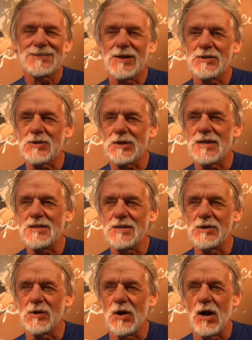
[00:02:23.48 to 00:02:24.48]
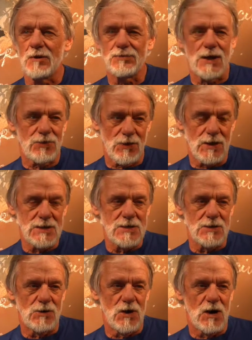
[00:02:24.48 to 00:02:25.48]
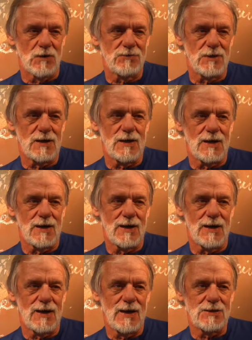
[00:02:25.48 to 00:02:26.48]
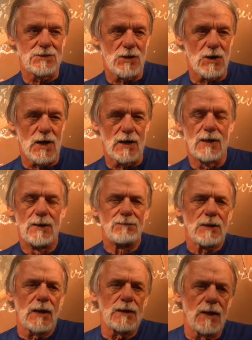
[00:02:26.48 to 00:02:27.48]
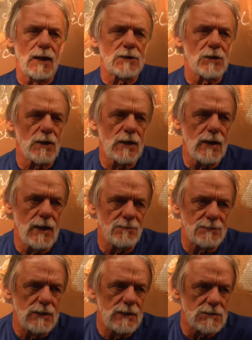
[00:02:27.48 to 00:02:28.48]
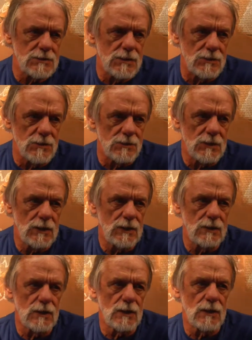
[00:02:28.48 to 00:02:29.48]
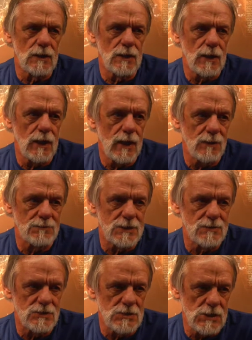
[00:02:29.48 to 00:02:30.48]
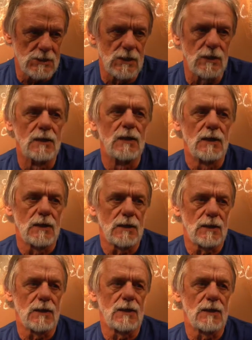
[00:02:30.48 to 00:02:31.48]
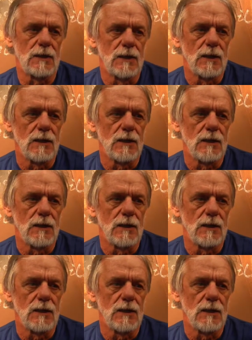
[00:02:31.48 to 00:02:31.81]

so I took a year off. I thought a year off uh, and taught. I, I, taught at Hampton Institute in uh, Hampton, Virginia. Uh,